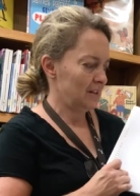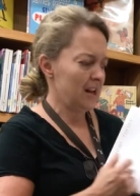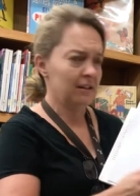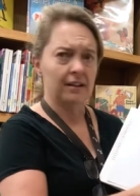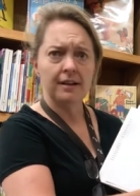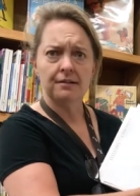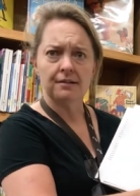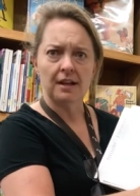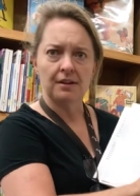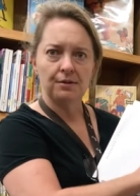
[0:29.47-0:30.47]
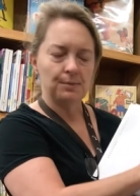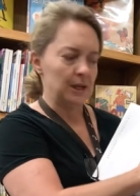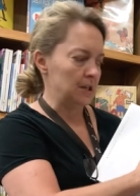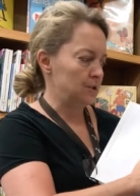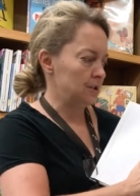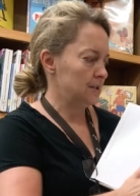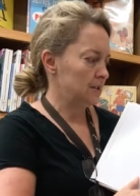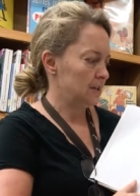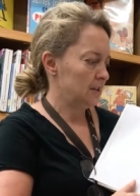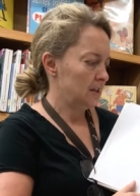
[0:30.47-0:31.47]
lot of letters on those pages.
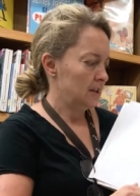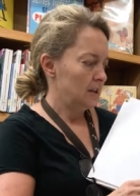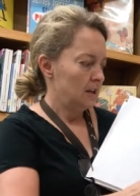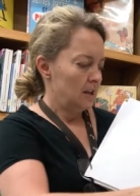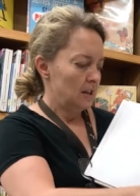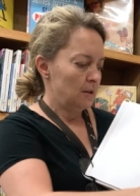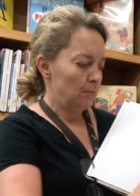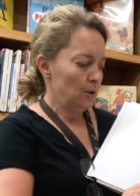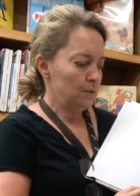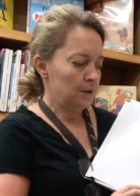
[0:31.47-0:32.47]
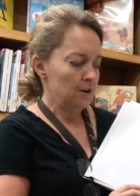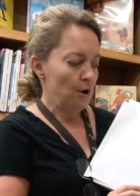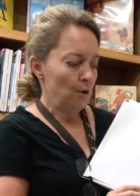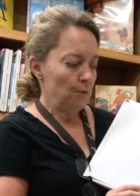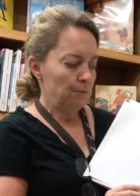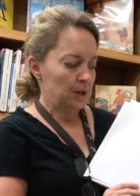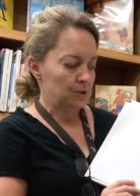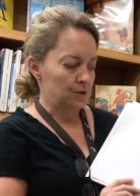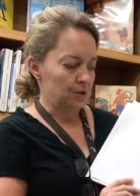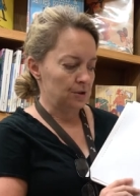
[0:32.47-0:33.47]
The book with no
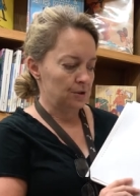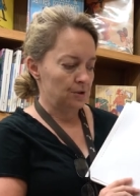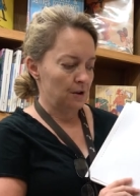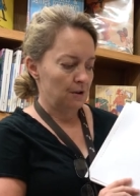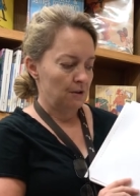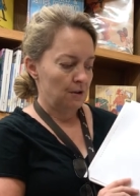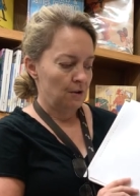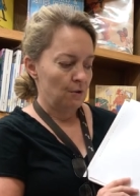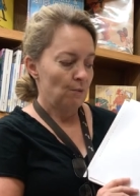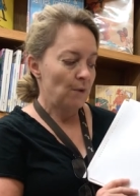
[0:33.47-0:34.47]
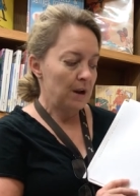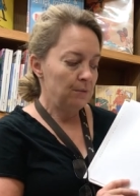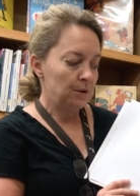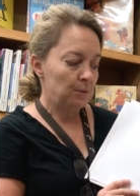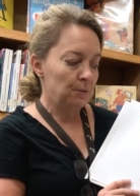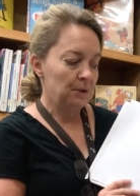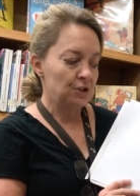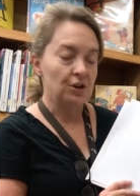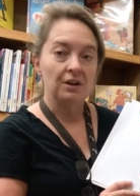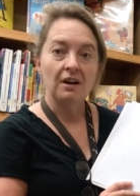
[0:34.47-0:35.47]
pictures, read with
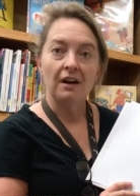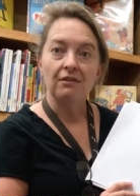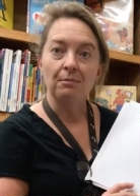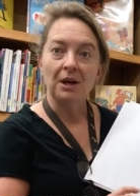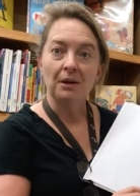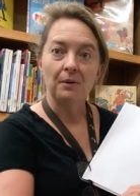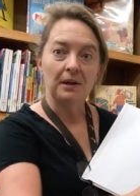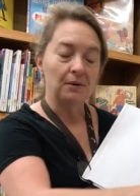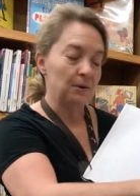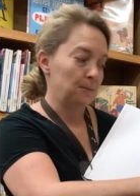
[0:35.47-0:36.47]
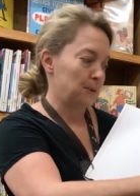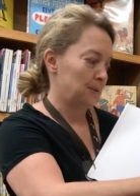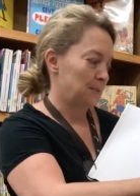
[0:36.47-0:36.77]
permission of the Penguin Group.